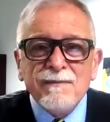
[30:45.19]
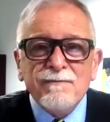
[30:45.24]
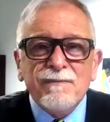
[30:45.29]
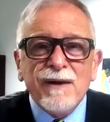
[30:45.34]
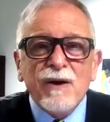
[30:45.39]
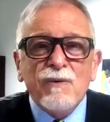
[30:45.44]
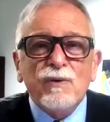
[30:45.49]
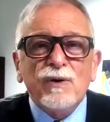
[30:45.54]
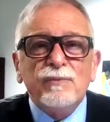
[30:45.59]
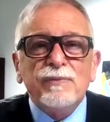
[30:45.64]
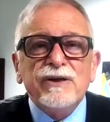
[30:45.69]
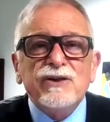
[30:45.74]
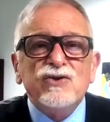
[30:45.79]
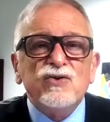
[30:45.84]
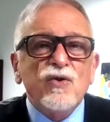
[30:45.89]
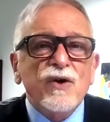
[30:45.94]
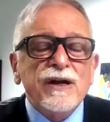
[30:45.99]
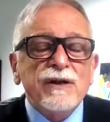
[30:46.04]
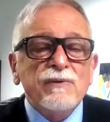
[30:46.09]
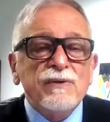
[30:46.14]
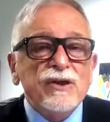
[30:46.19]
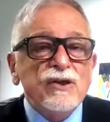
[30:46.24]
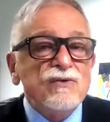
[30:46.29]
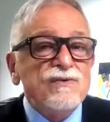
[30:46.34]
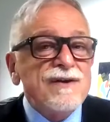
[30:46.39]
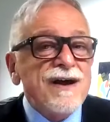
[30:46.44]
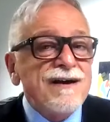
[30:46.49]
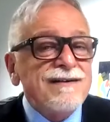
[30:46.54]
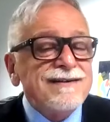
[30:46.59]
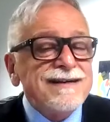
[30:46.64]
but we'll be joining with you
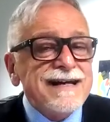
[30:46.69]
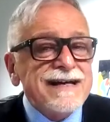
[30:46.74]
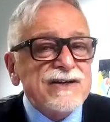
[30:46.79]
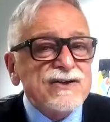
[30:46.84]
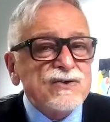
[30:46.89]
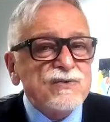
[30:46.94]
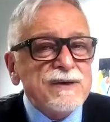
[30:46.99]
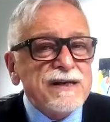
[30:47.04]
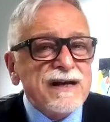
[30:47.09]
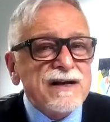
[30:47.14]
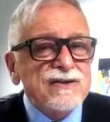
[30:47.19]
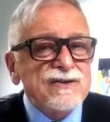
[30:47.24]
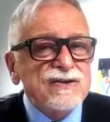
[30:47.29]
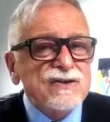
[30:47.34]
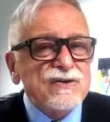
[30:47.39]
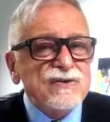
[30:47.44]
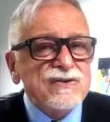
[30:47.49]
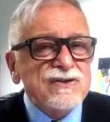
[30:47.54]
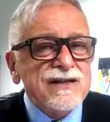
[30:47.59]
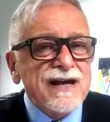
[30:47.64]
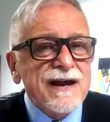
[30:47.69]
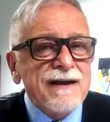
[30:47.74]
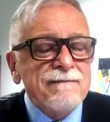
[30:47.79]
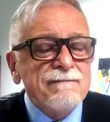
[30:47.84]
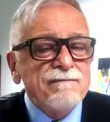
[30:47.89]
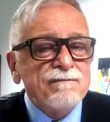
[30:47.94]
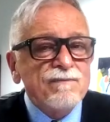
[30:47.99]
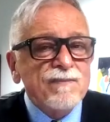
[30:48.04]
not next week on Tuesday.